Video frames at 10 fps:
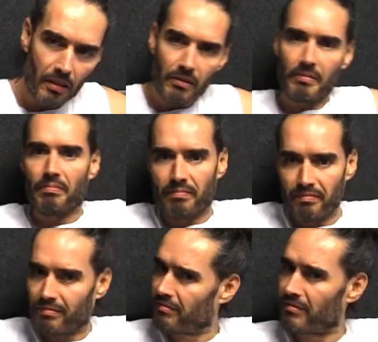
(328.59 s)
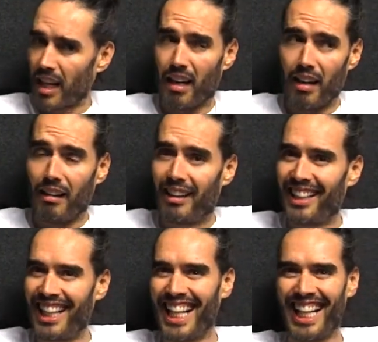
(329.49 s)
Well, they are.
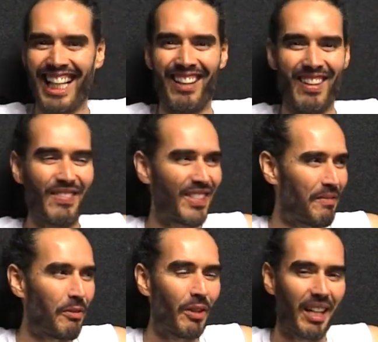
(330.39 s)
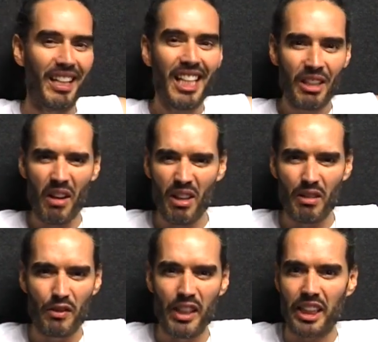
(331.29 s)
It's quite, quite a
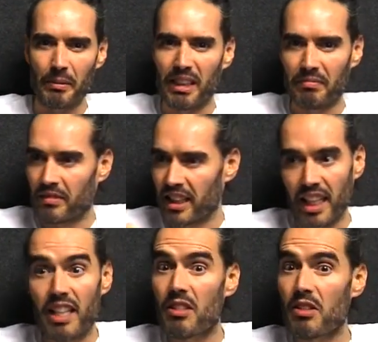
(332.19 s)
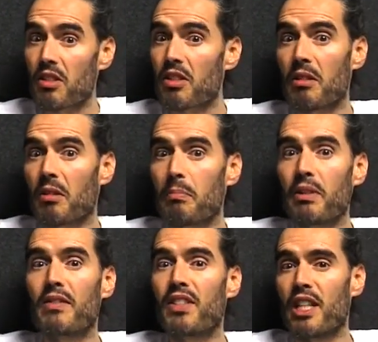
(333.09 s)
lot of footage. I mean, here's just a
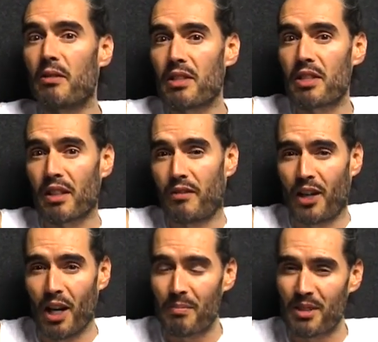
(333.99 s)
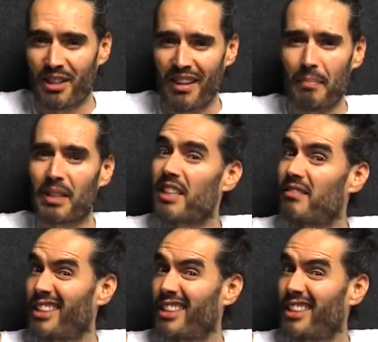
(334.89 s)
brief sequence of cops grabbing